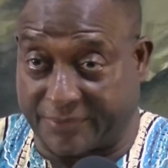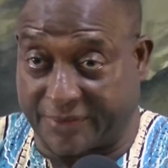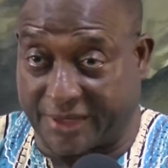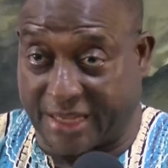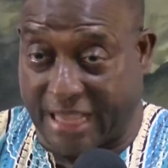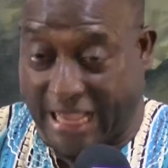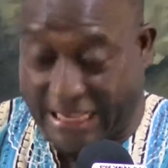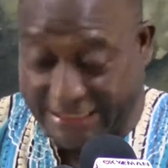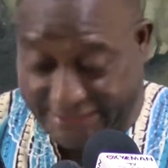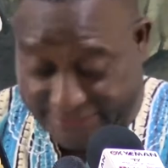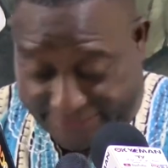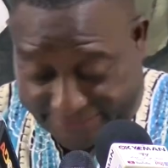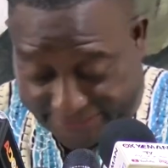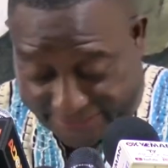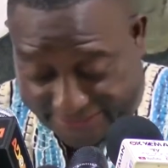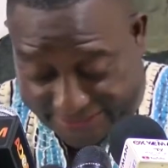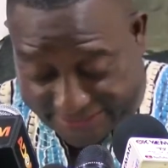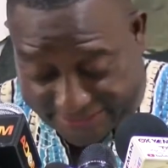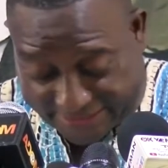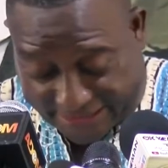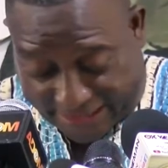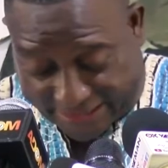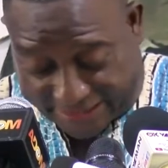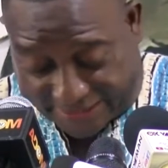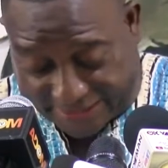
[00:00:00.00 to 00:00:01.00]
as things
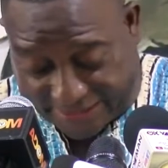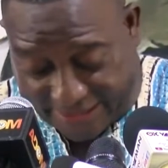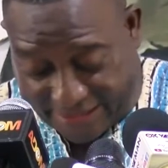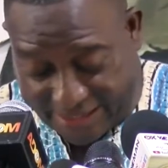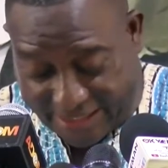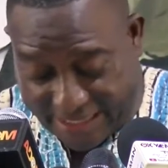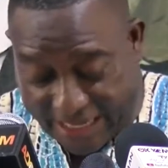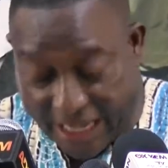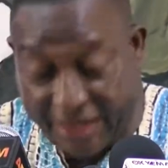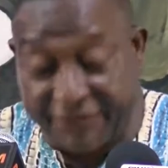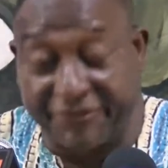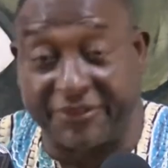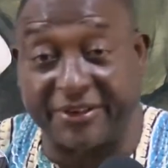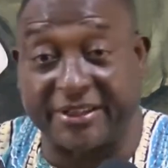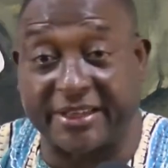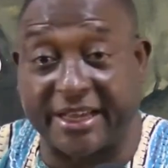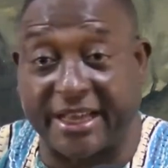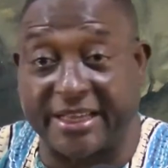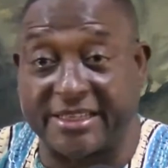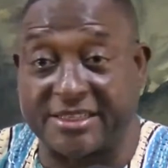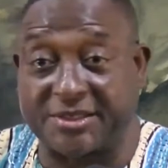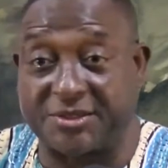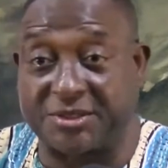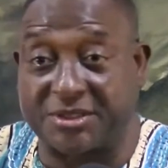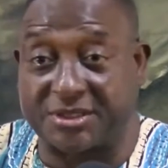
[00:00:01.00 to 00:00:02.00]
stand, Africa
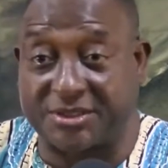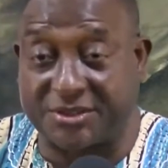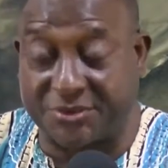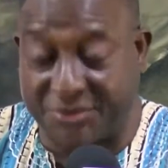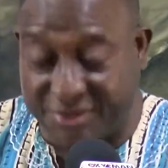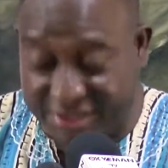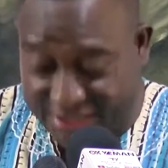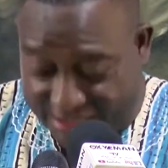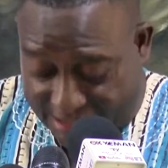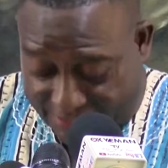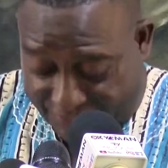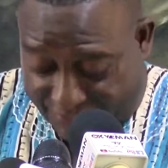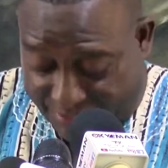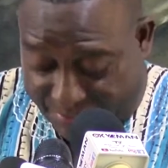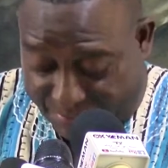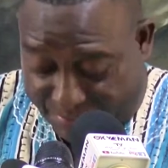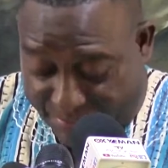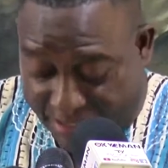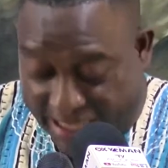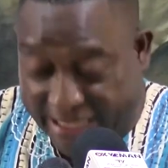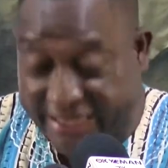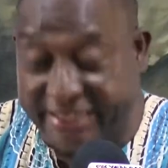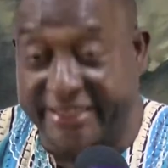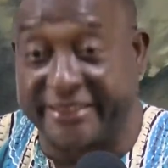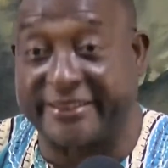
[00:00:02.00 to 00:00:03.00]
is receiving
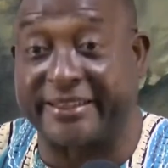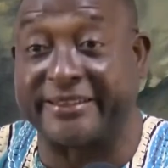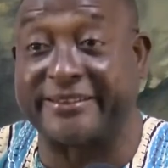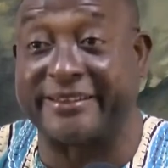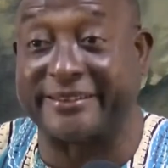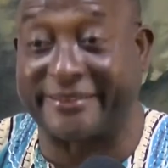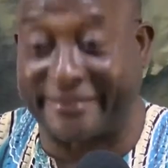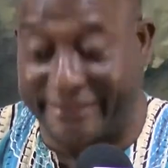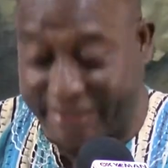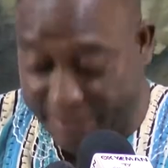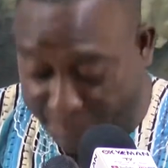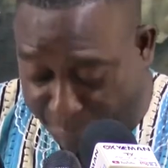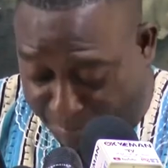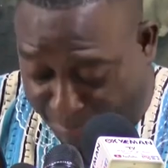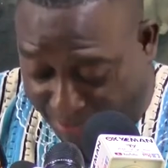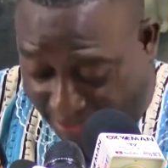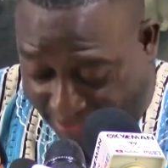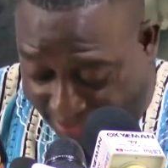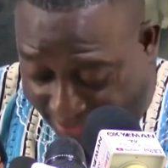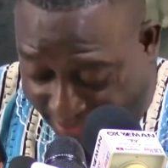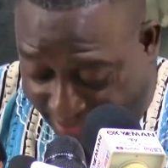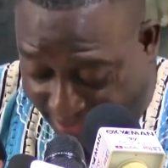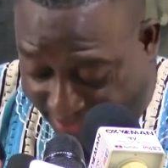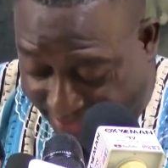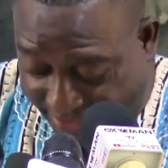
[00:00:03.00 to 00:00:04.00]
barely 33
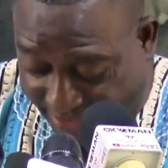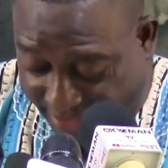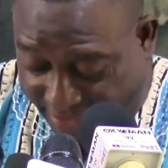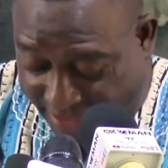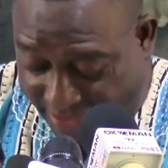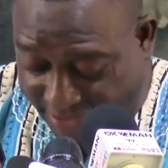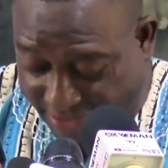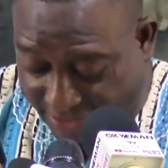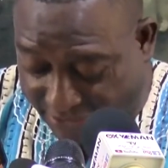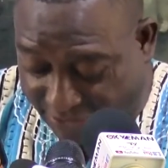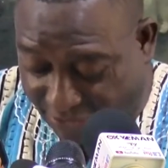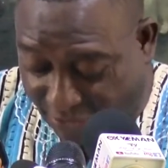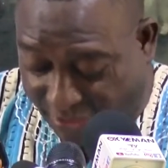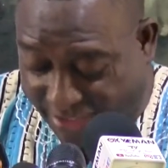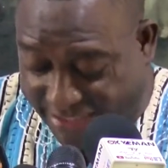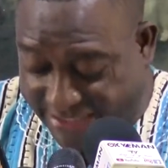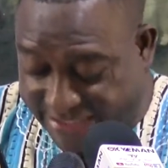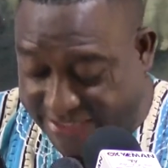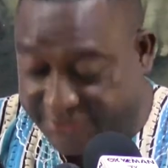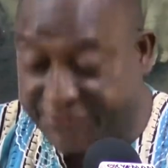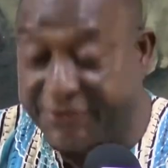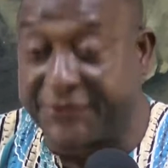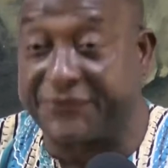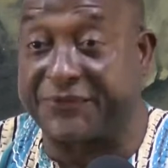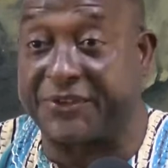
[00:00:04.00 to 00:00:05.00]
billion for
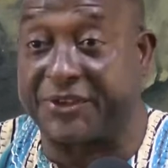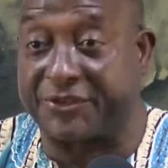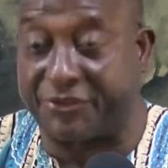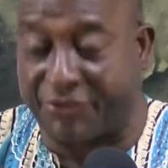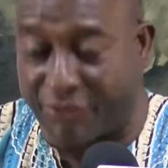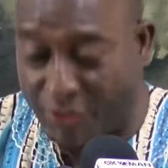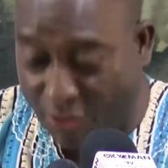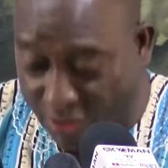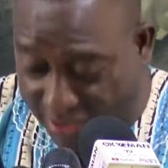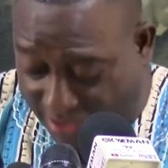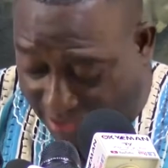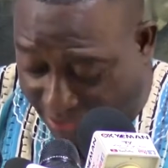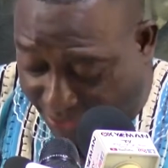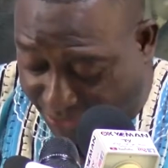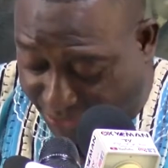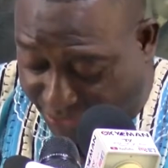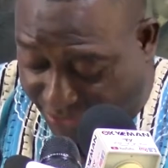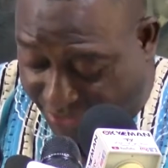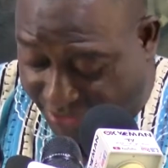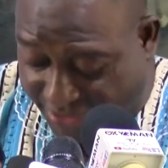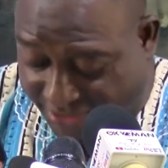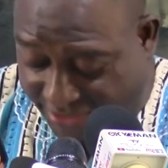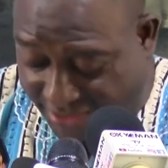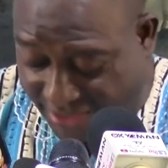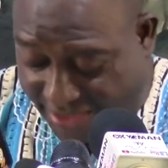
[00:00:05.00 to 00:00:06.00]
its 54
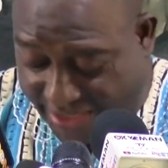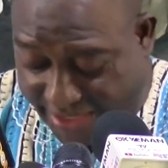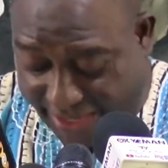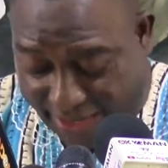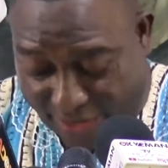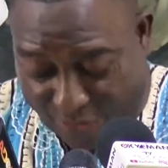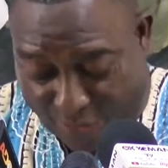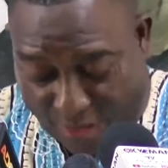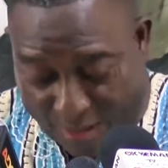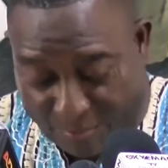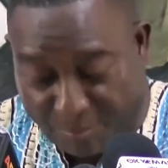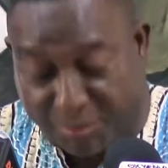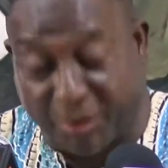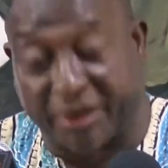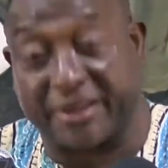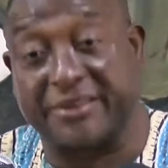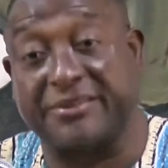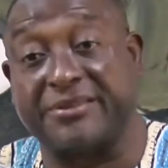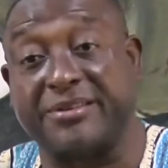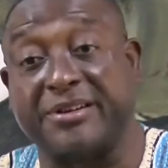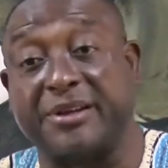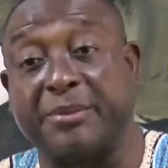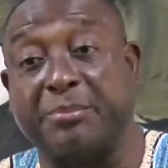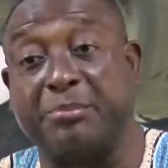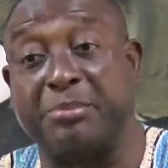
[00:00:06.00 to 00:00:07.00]
countries and
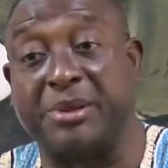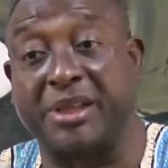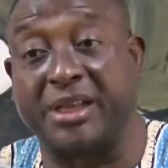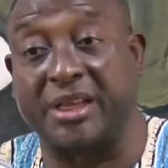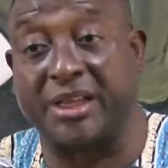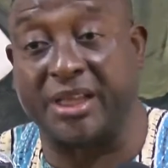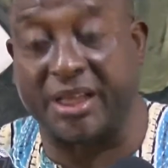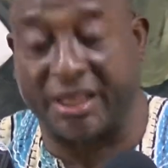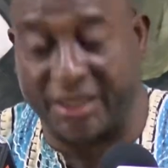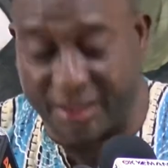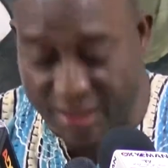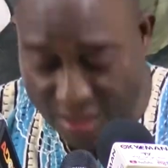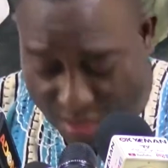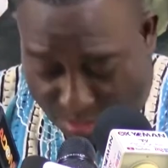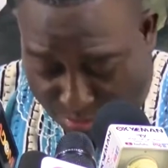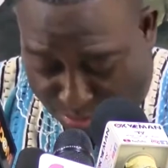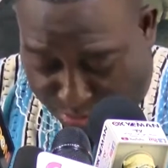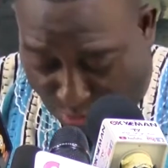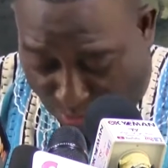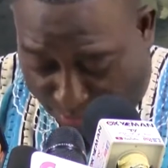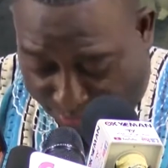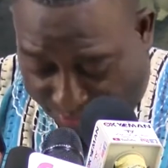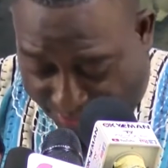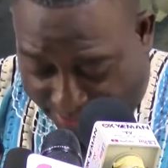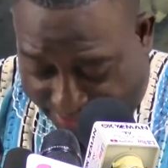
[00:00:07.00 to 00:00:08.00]
1.3 billion
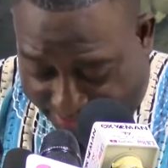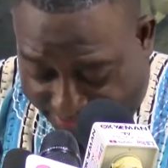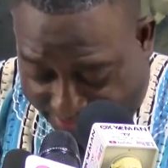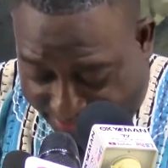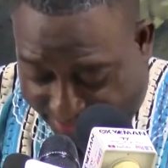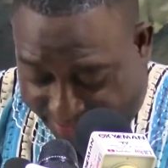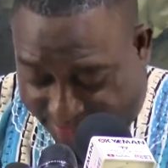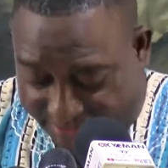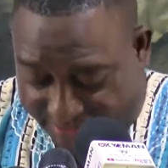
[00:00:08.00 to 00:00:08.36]
population.